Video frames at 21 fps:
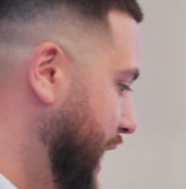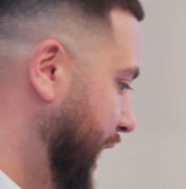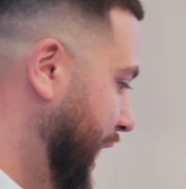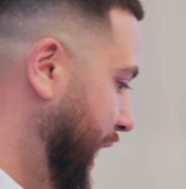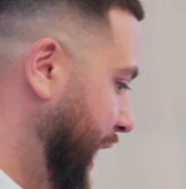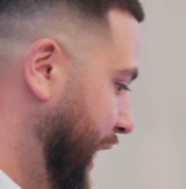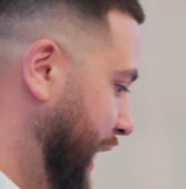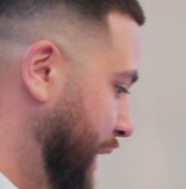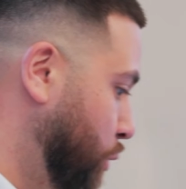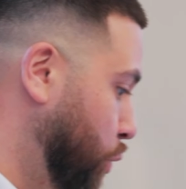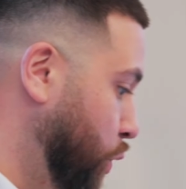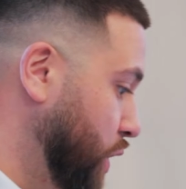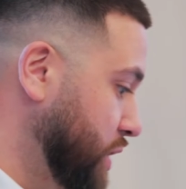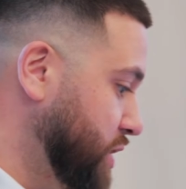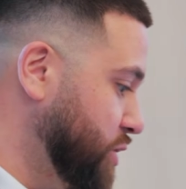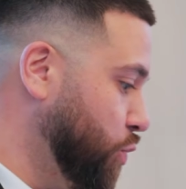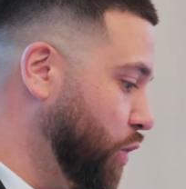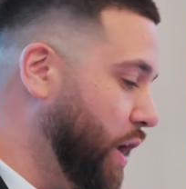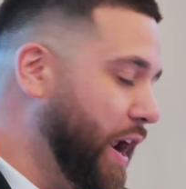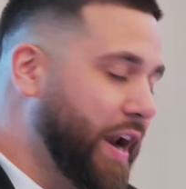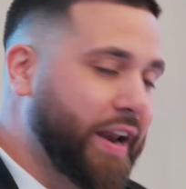And
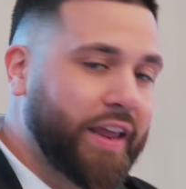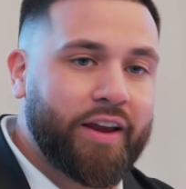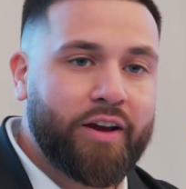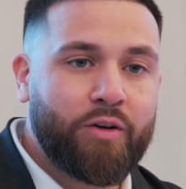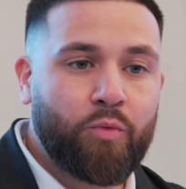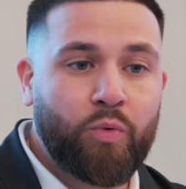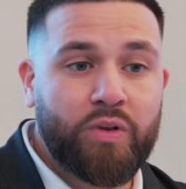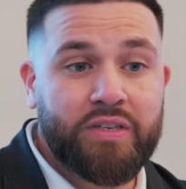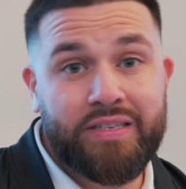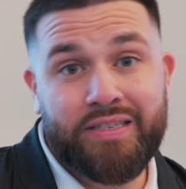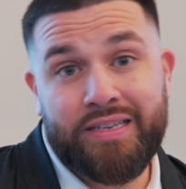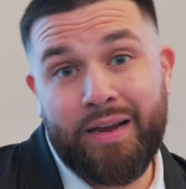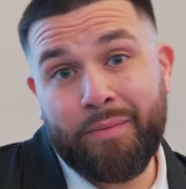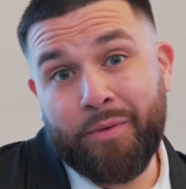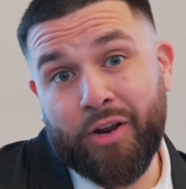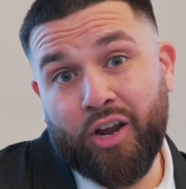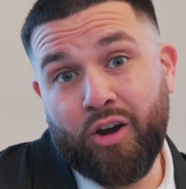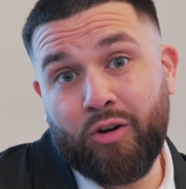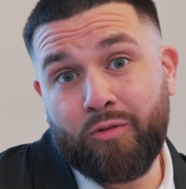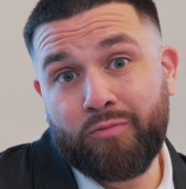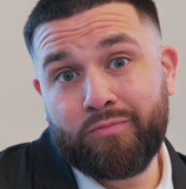once we're out of here, once it's time
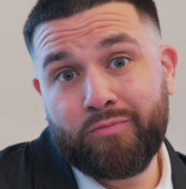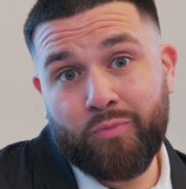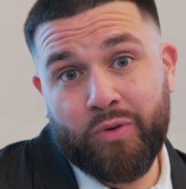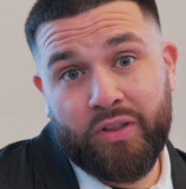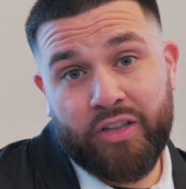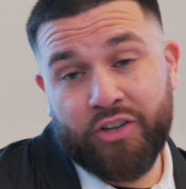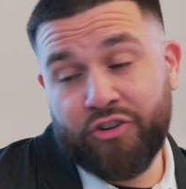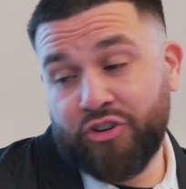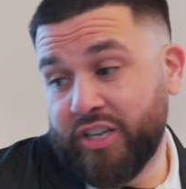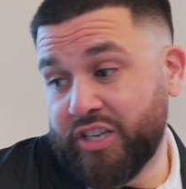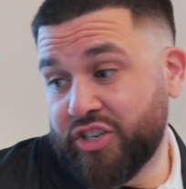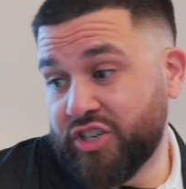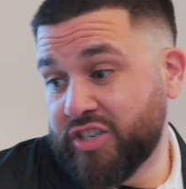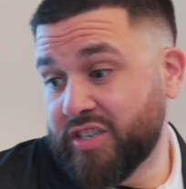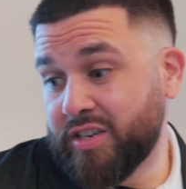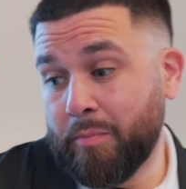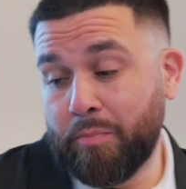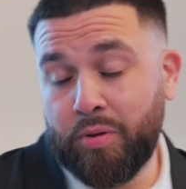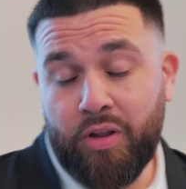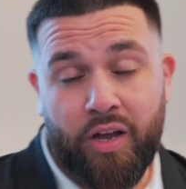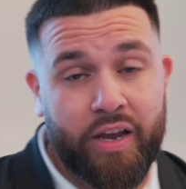to go, we literally
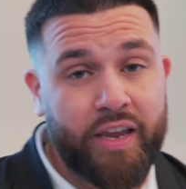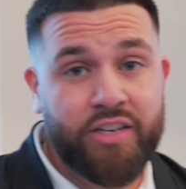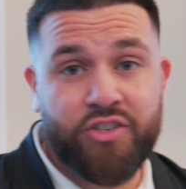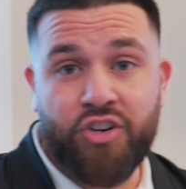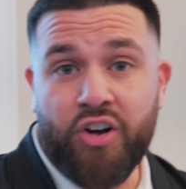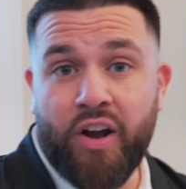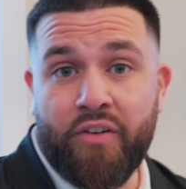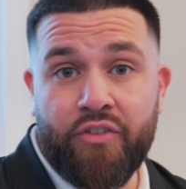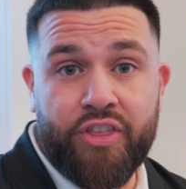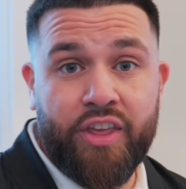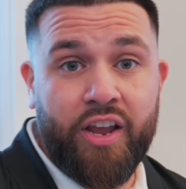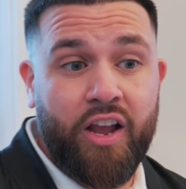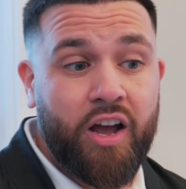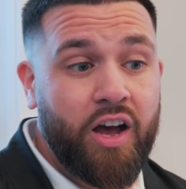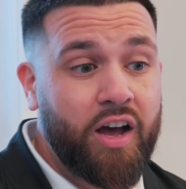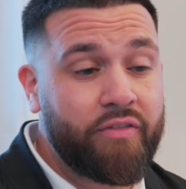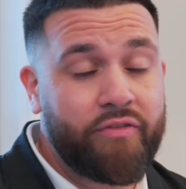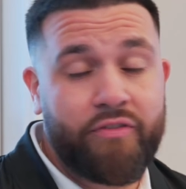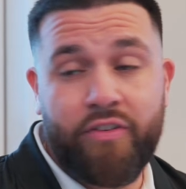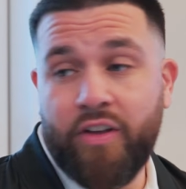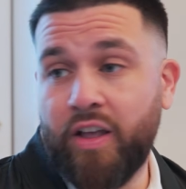just unplug it, turn everything
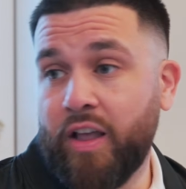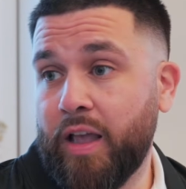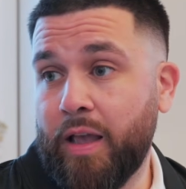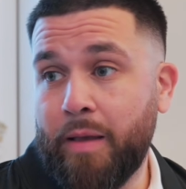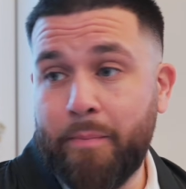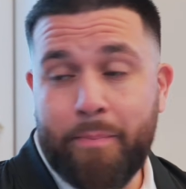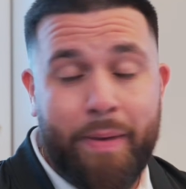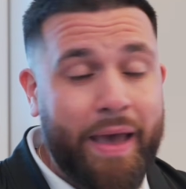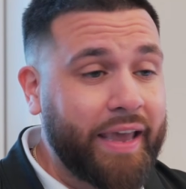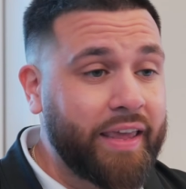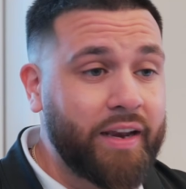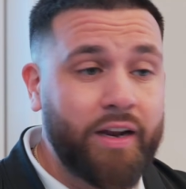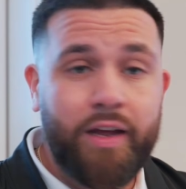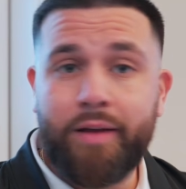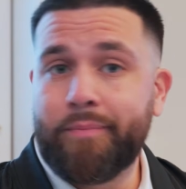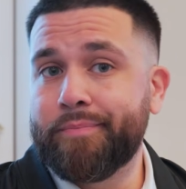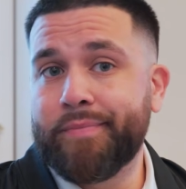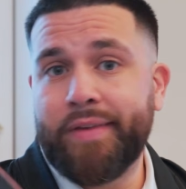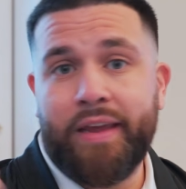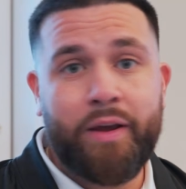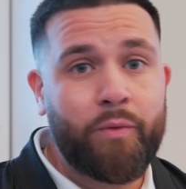off, pack it
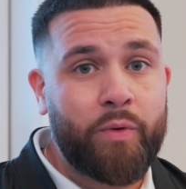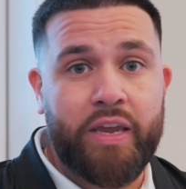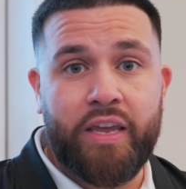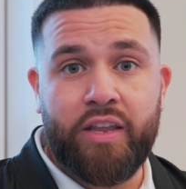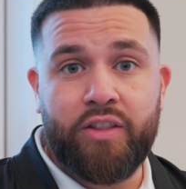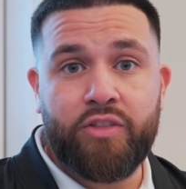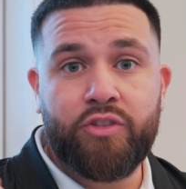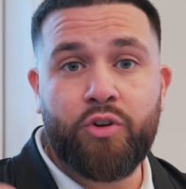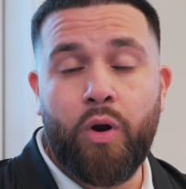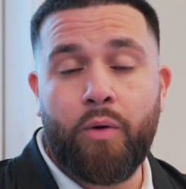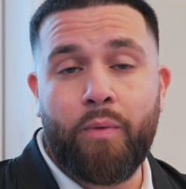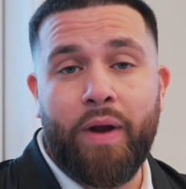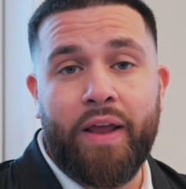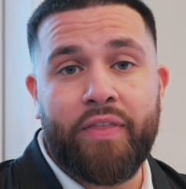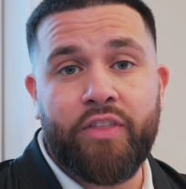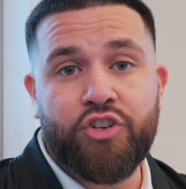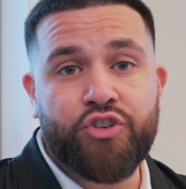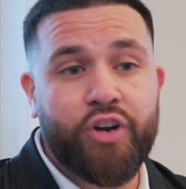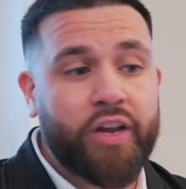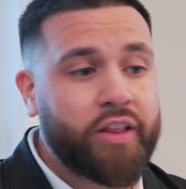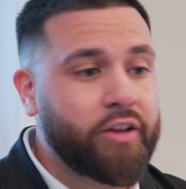up, and we throw it right
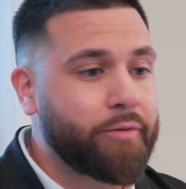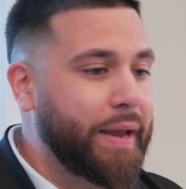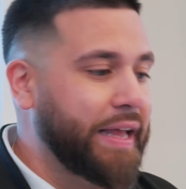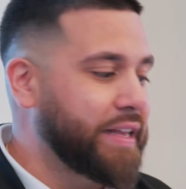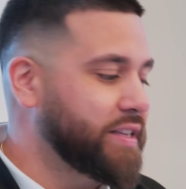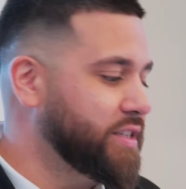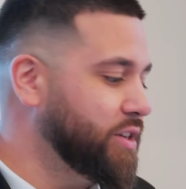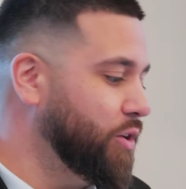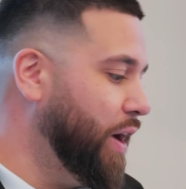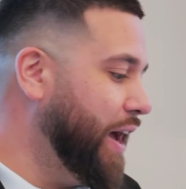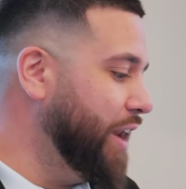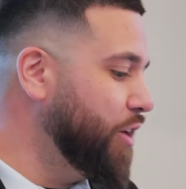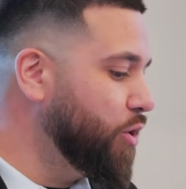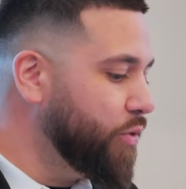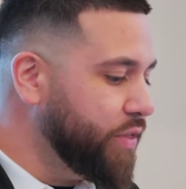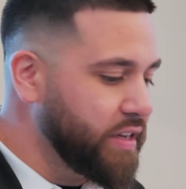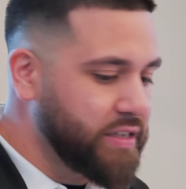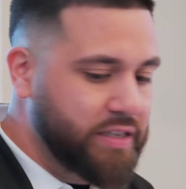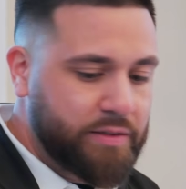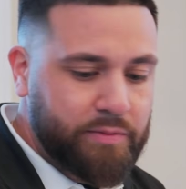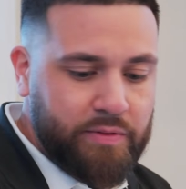in the trailer, man. So I know
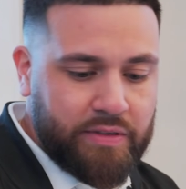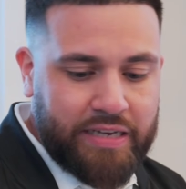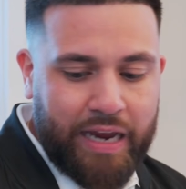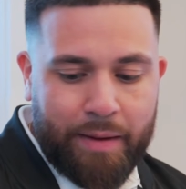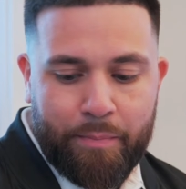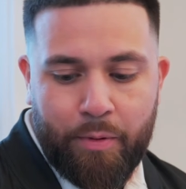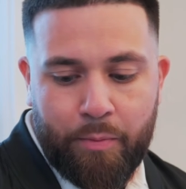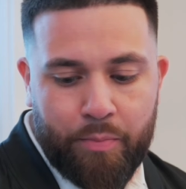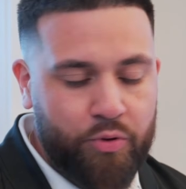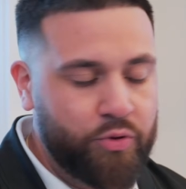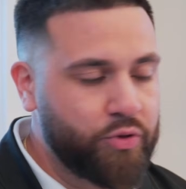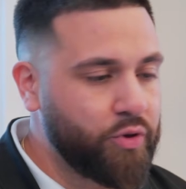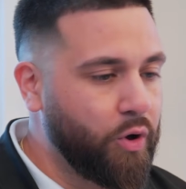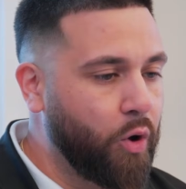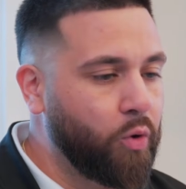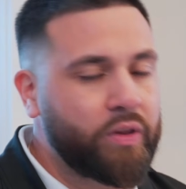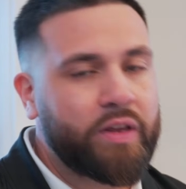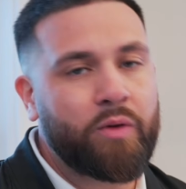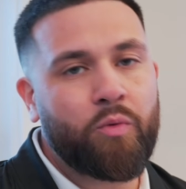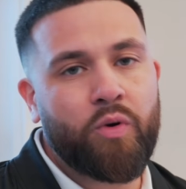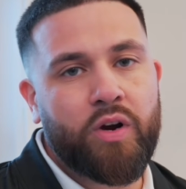this type of booth
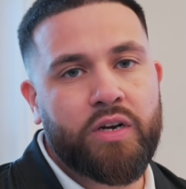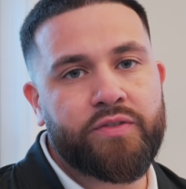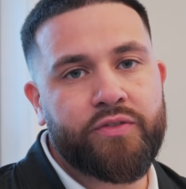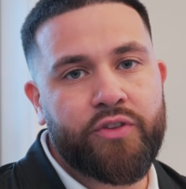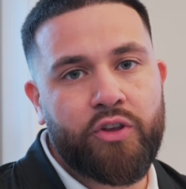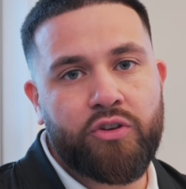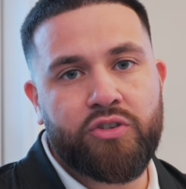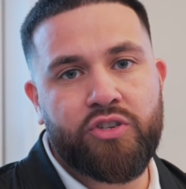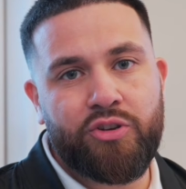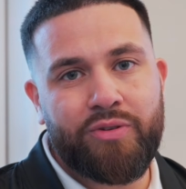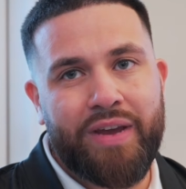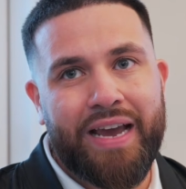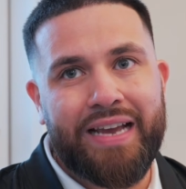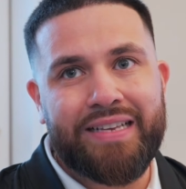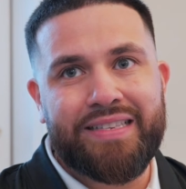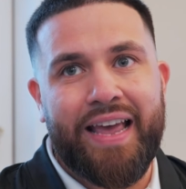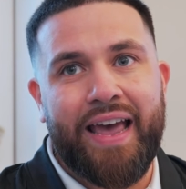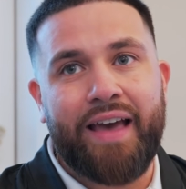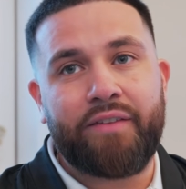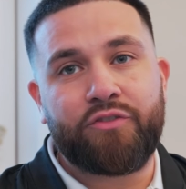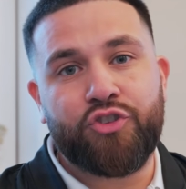only works for those of you
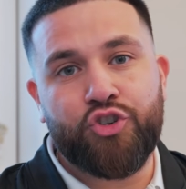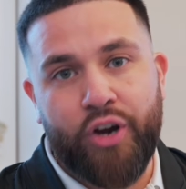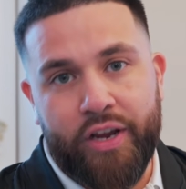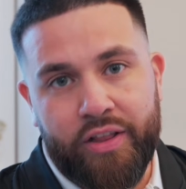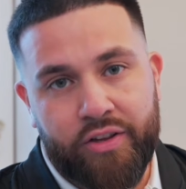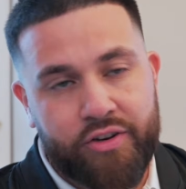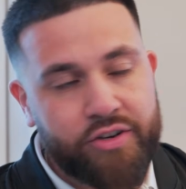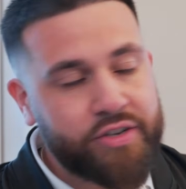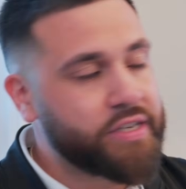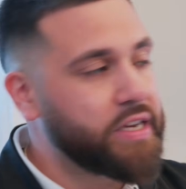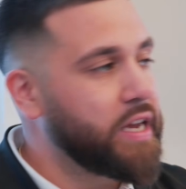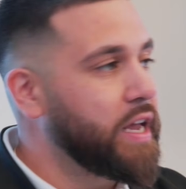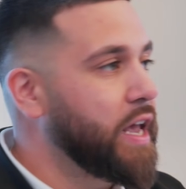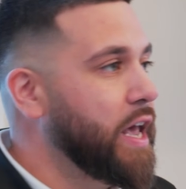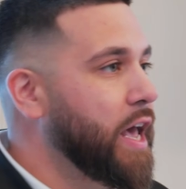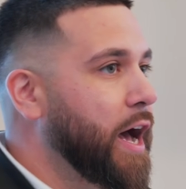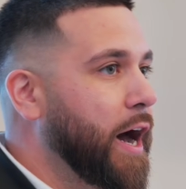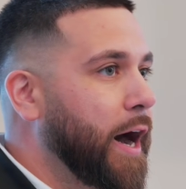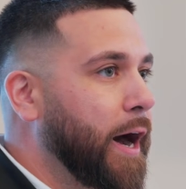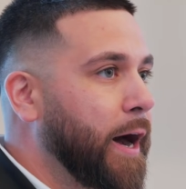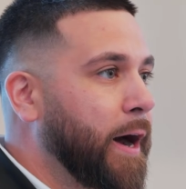guys that have trailers.
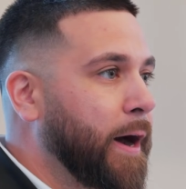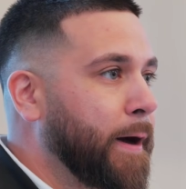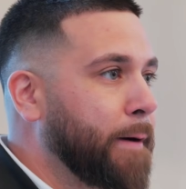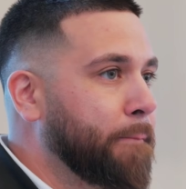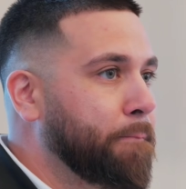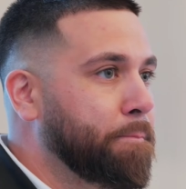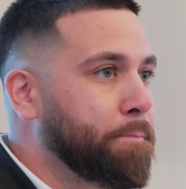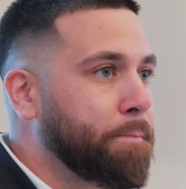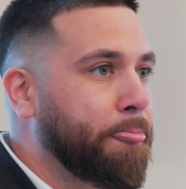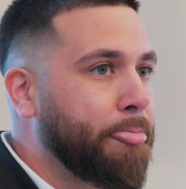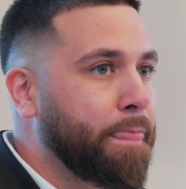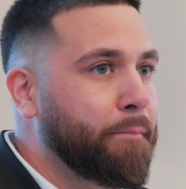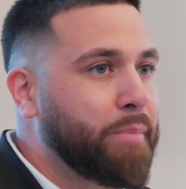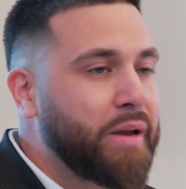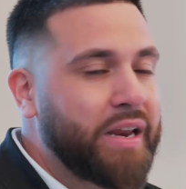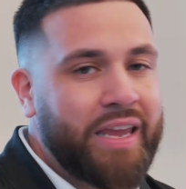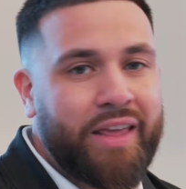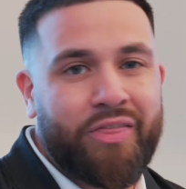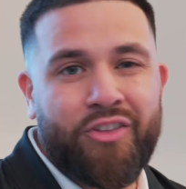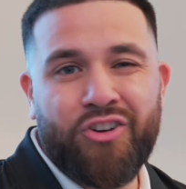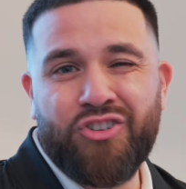But
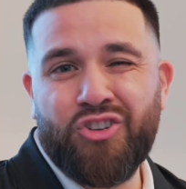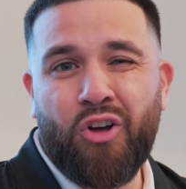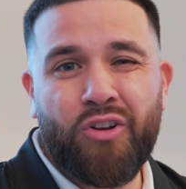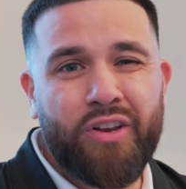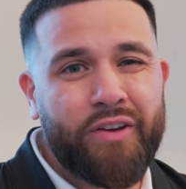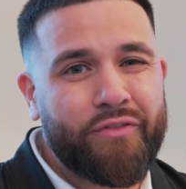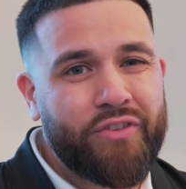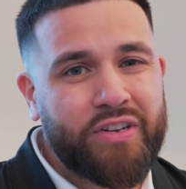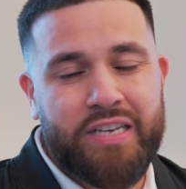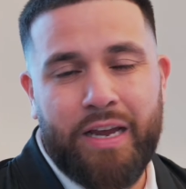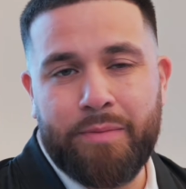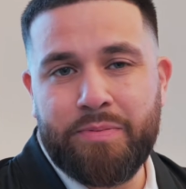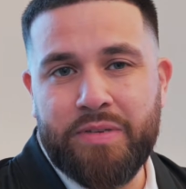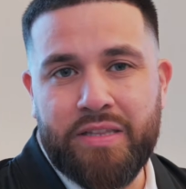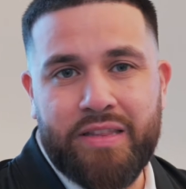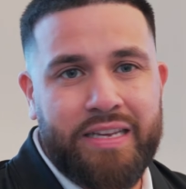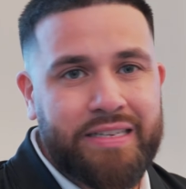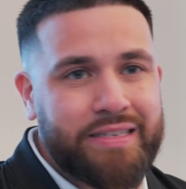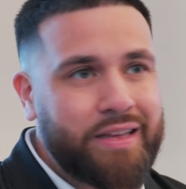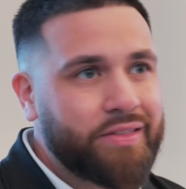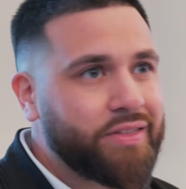again, there's all different types of things